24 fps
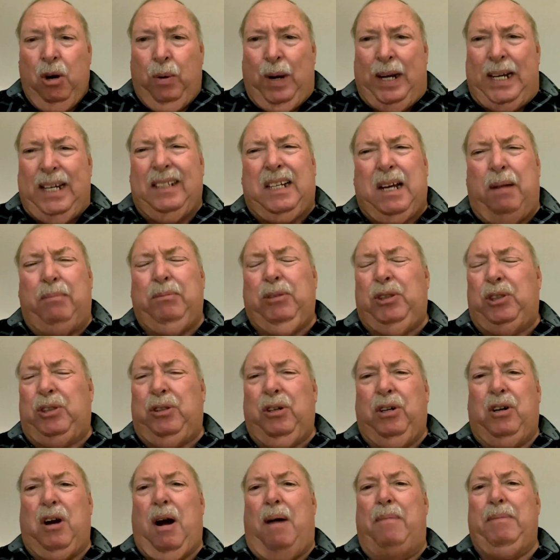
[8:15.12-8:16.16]
When it comes
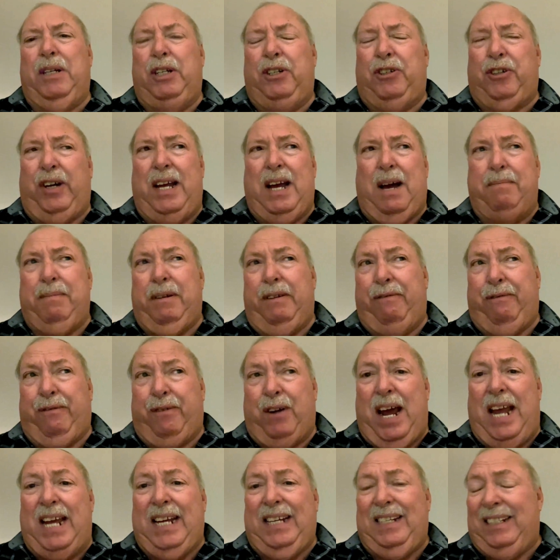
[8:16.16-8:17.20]
to commentary, I'm
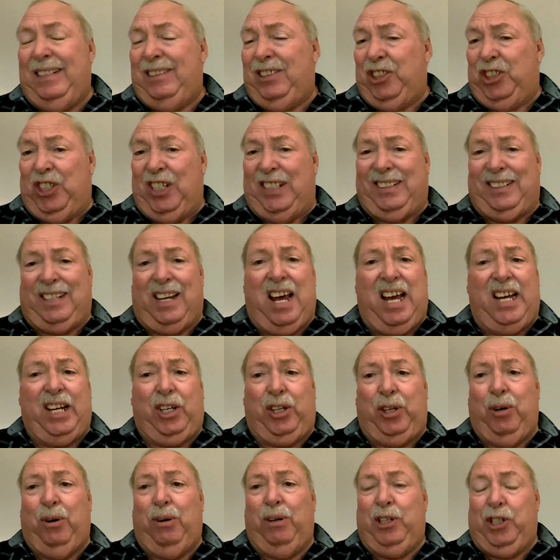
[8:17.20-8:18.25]
afraid it's just
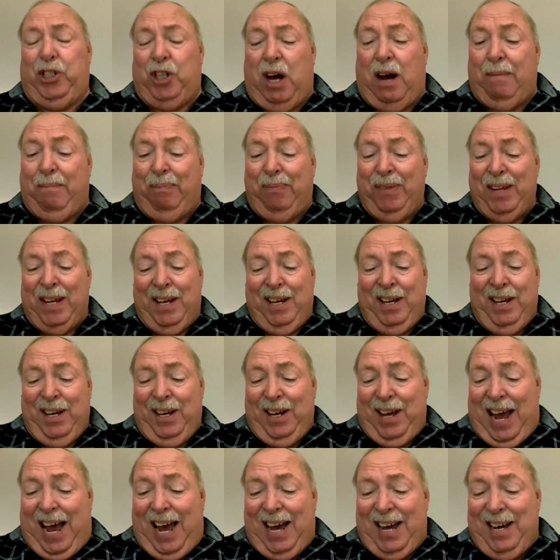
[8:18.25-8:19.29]
like your job.
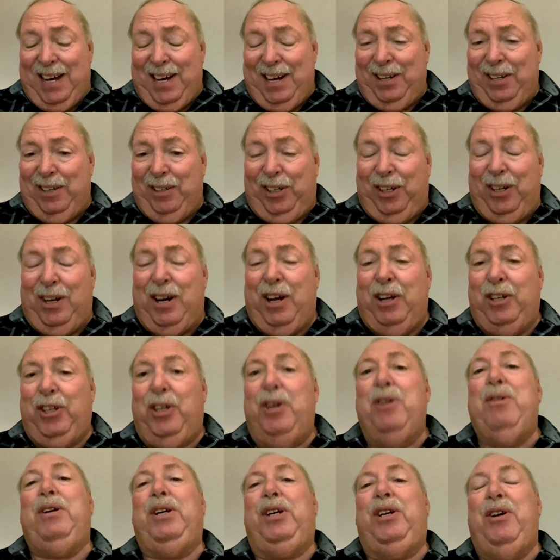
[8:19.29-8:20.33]

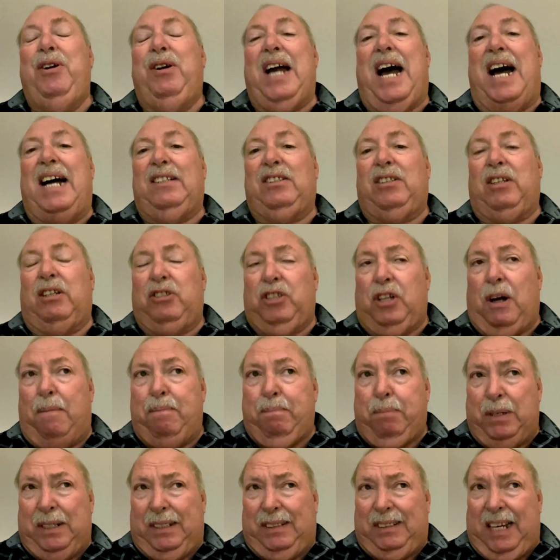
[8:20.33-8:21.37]
You guys are
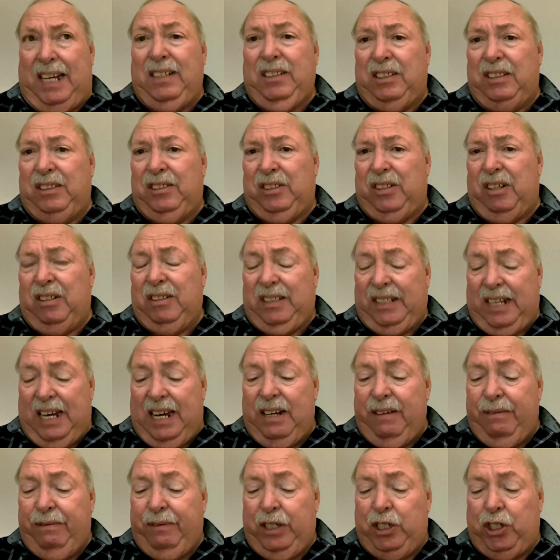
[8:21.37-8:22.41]
top presenters on
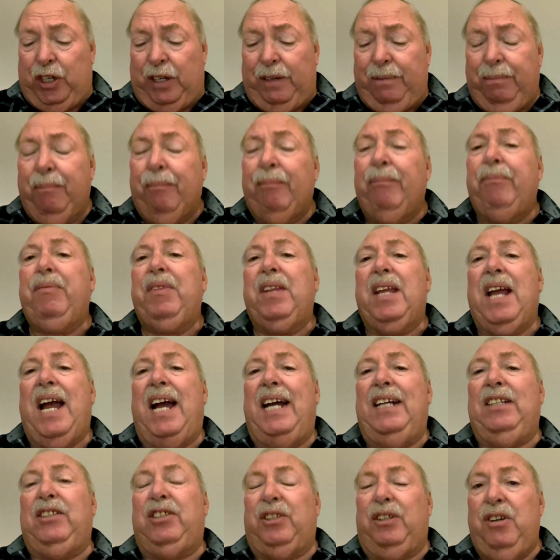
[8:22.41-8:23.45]
television.
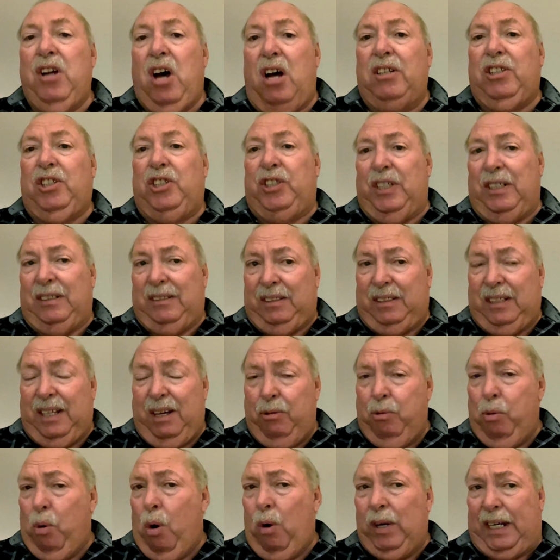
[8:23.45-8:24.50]
It's not just
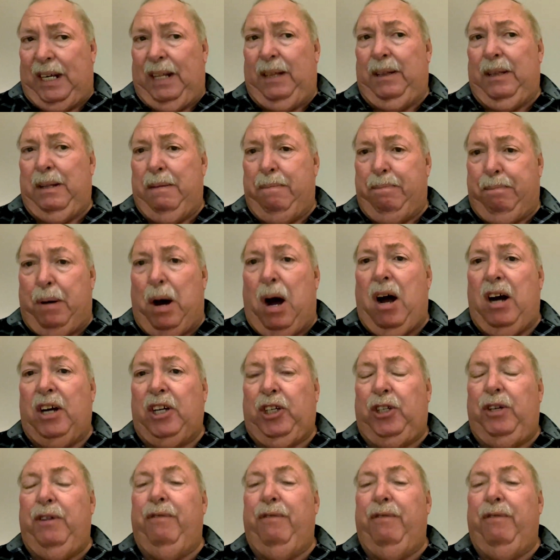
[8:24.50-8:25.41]
a walk in the park.